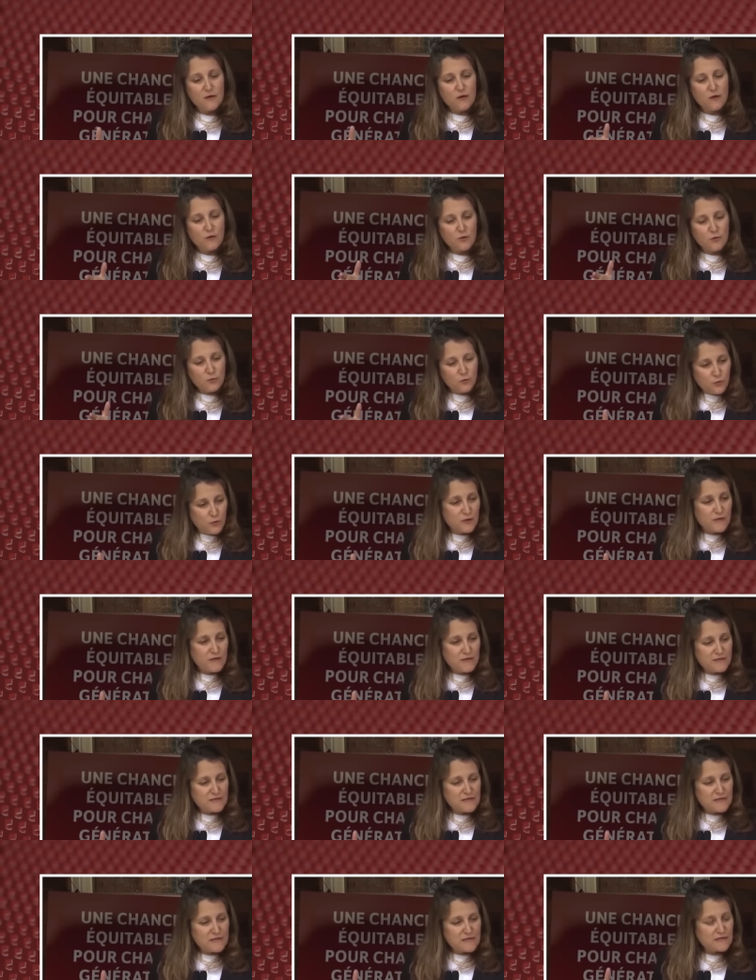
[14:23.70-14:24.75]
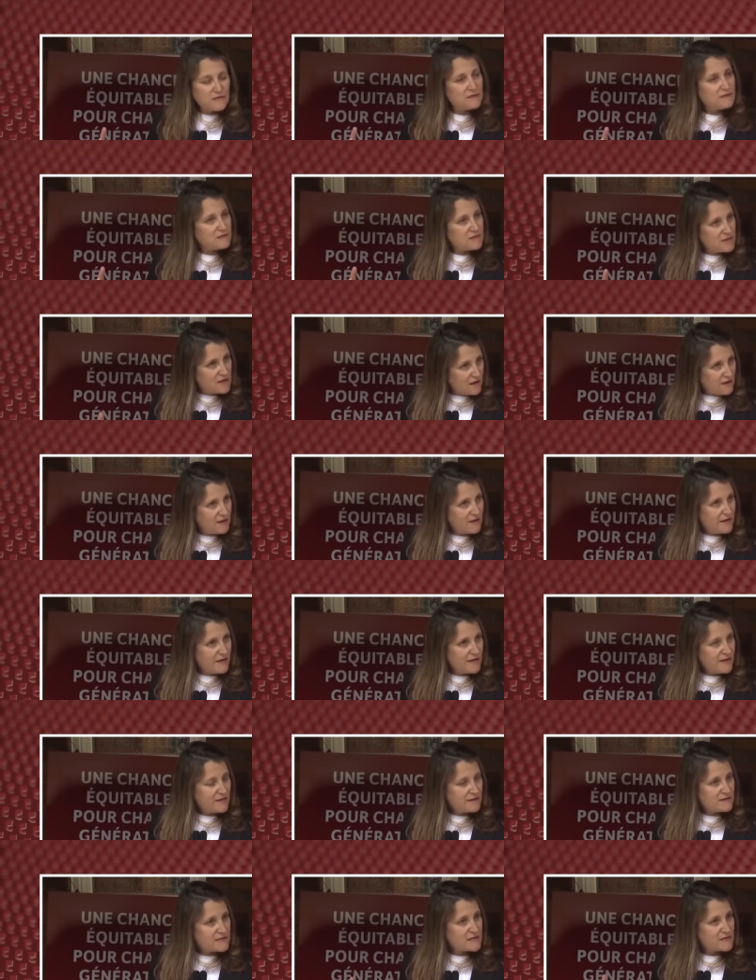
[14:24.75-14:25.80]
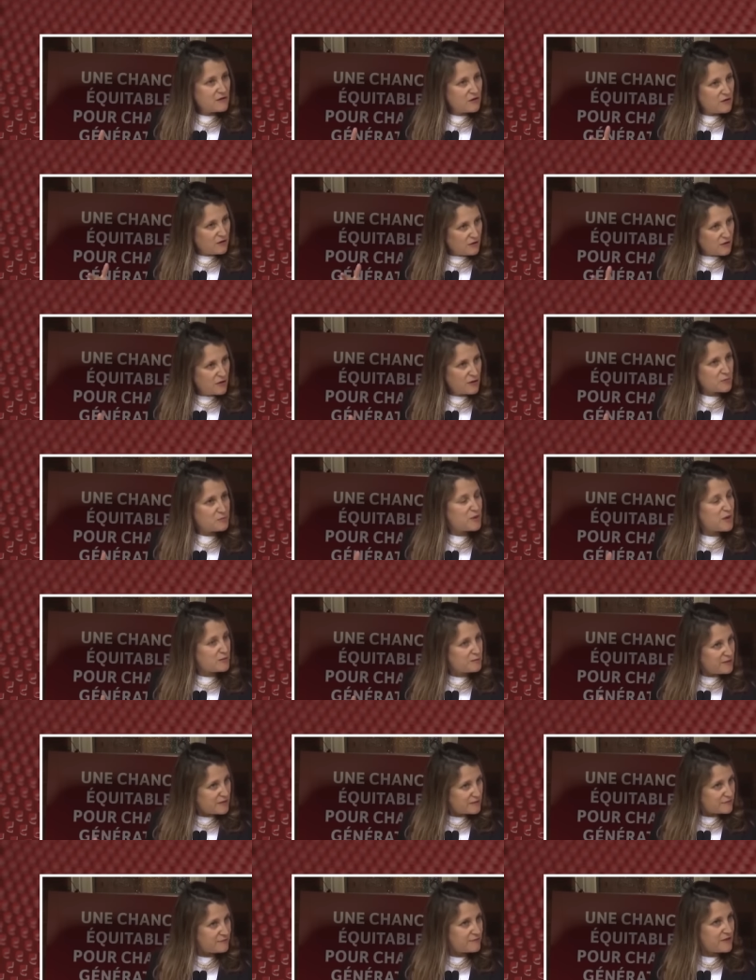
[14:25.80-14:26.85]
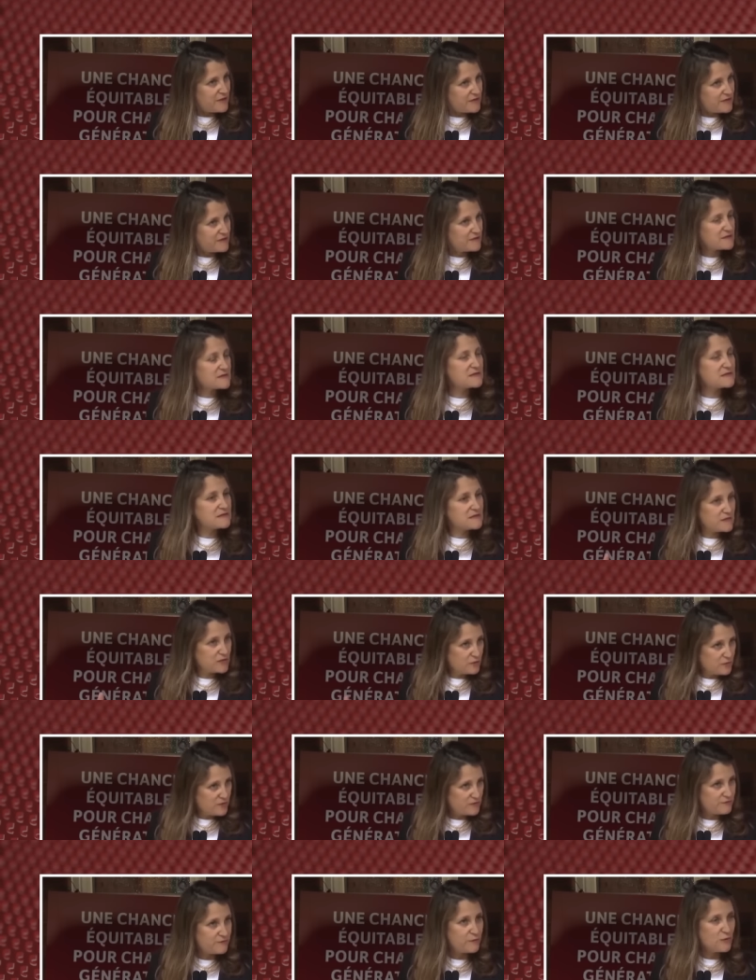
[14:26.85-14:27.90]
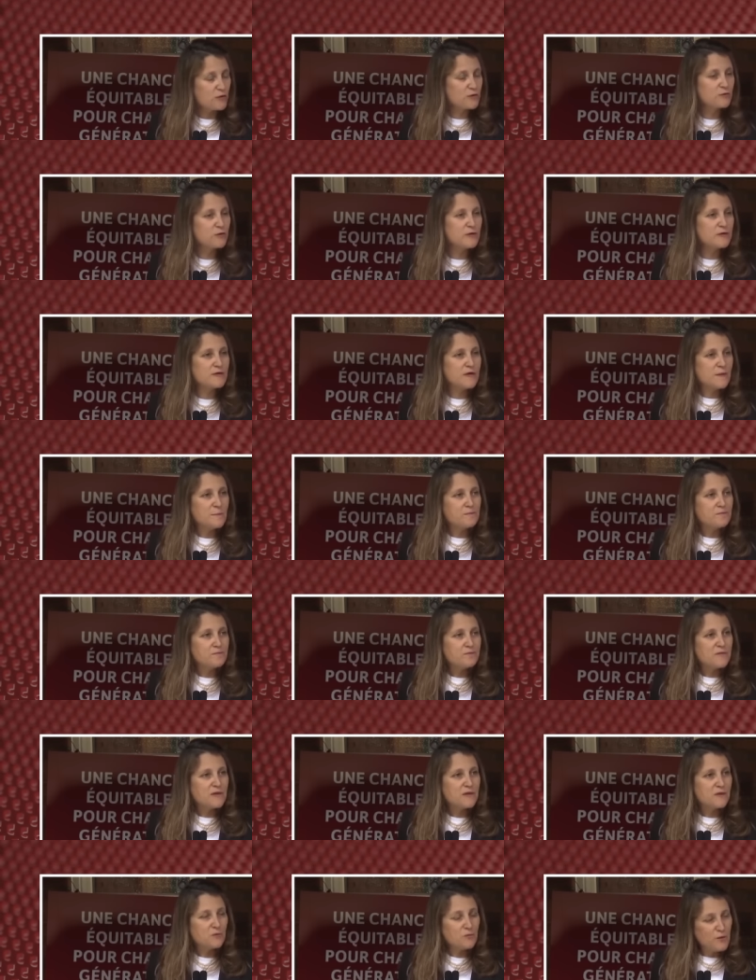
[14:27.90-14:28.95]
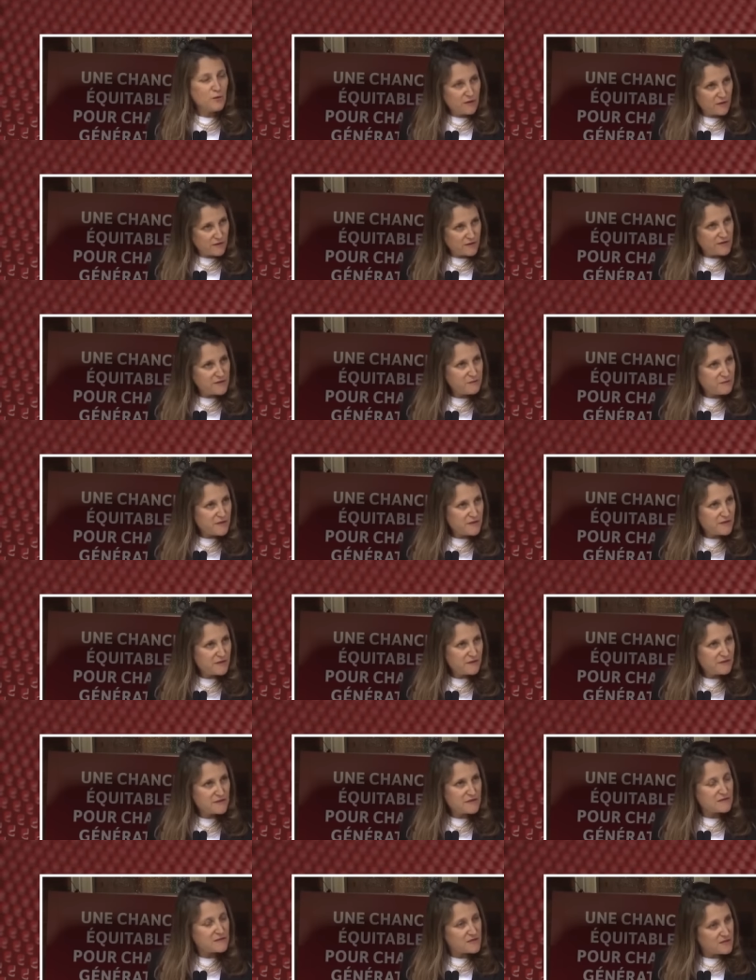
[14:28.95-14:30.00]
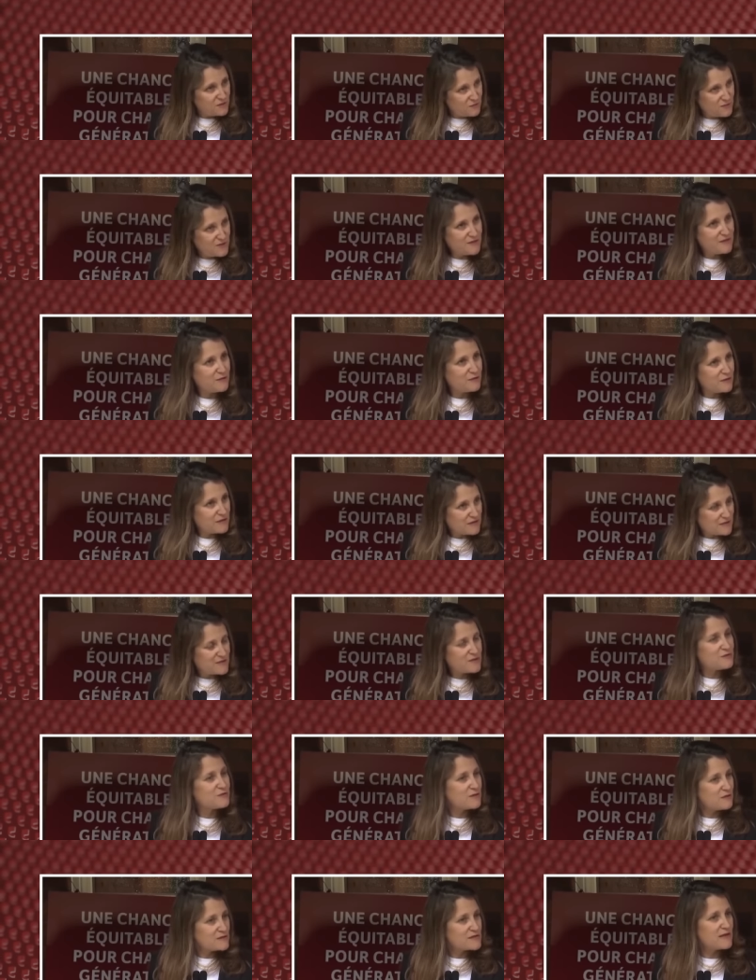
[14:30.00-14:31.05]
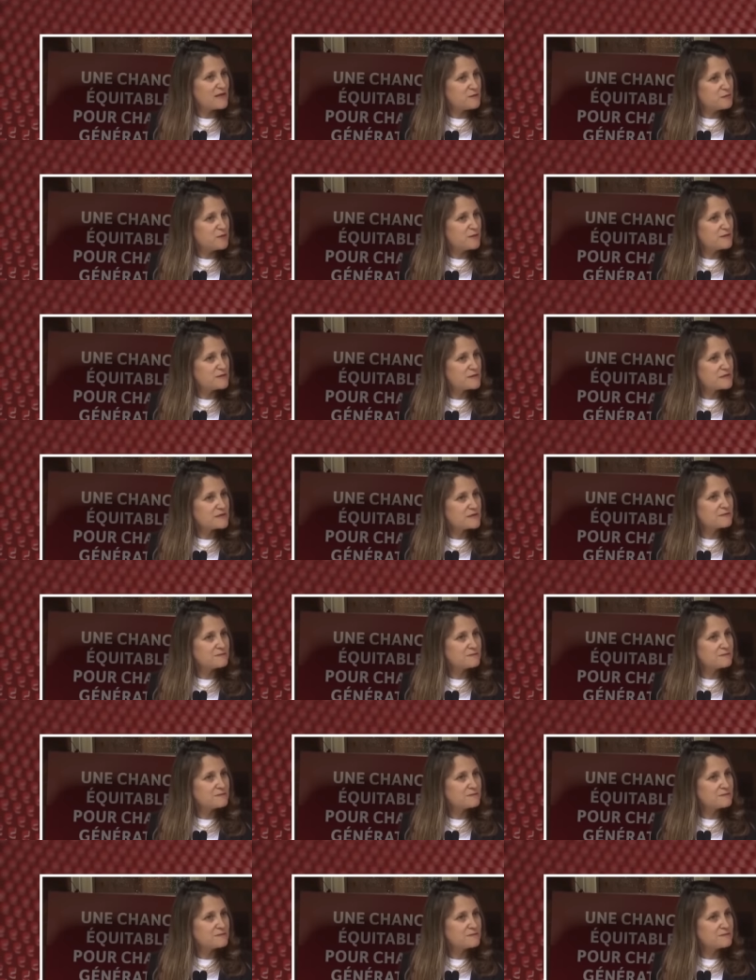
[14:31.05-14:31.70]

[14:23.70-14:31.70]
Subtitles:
would guide our public finances going forward. We are committed to adhering to those guideposts.